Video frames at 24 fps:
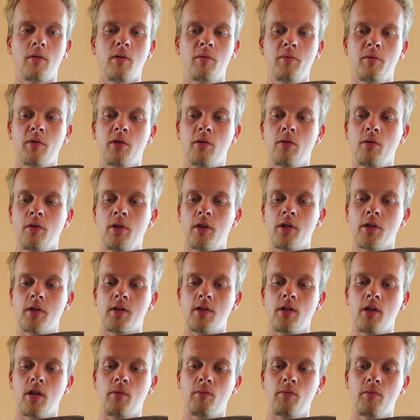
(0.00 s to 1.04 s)
We're doing
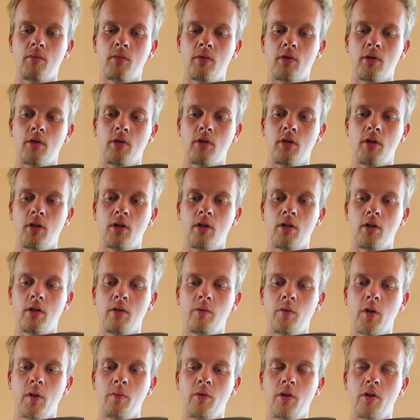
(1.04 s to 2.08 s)
some
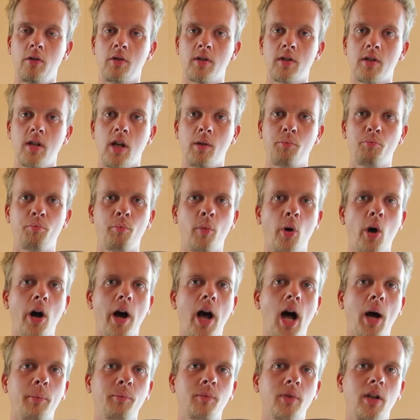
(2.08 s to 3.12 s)
reviews and more
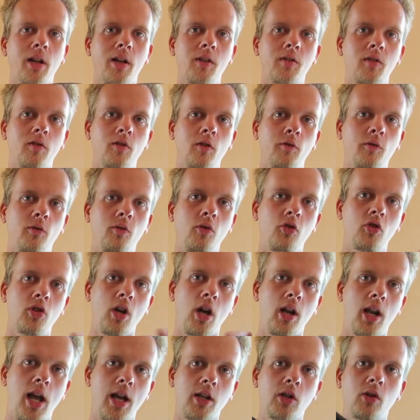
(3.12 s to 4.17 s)
updates in the future.
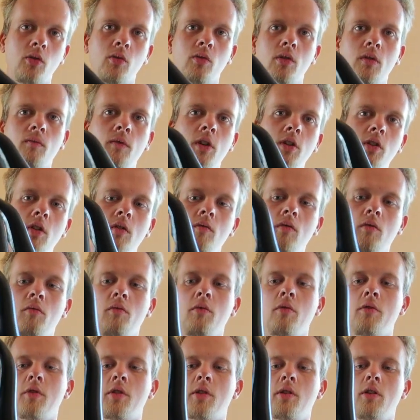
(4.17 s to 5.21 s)
I like doing video
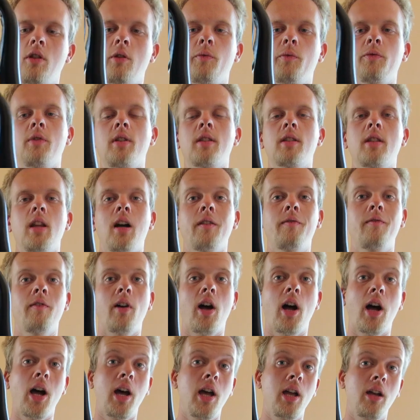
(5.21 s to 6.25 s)
reviews of the stuff
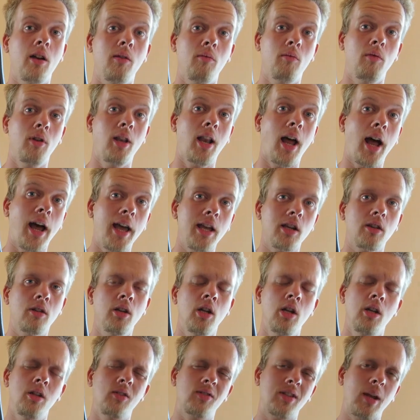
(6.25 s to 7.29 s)
I like.
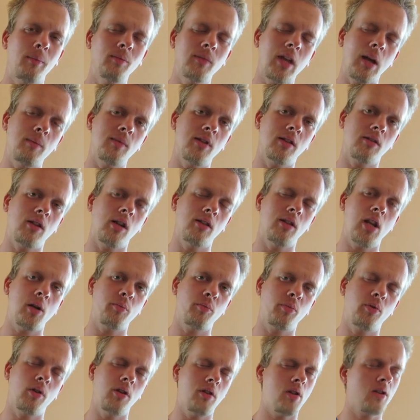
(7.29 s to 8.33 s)
Sometimes I got
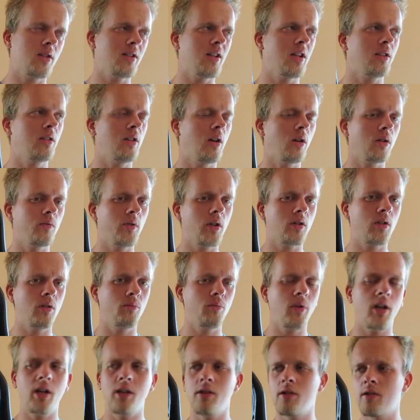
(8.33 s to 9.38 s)
like products I don't
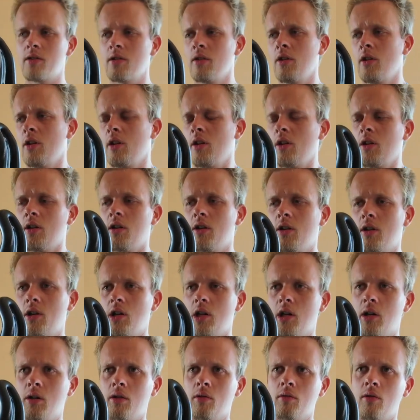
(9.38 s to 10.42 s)
recommend or
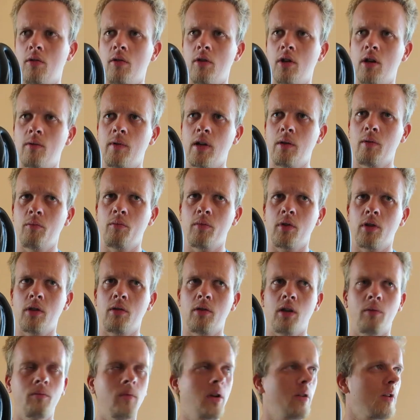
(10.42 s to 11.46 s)

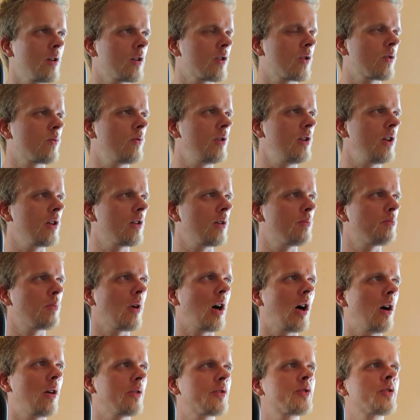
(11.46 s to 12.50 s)
I'm very critic
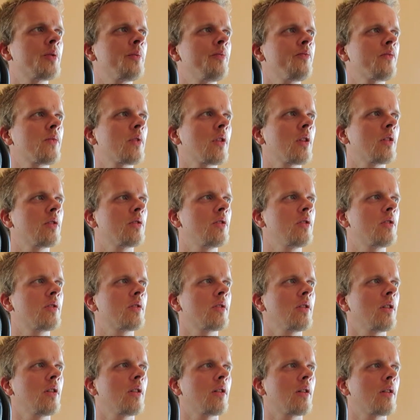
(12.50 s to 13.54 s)
about. Did
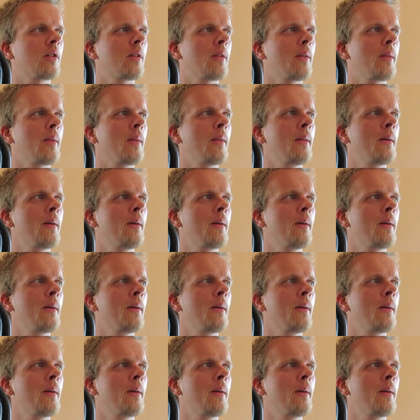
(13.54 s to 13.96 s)
a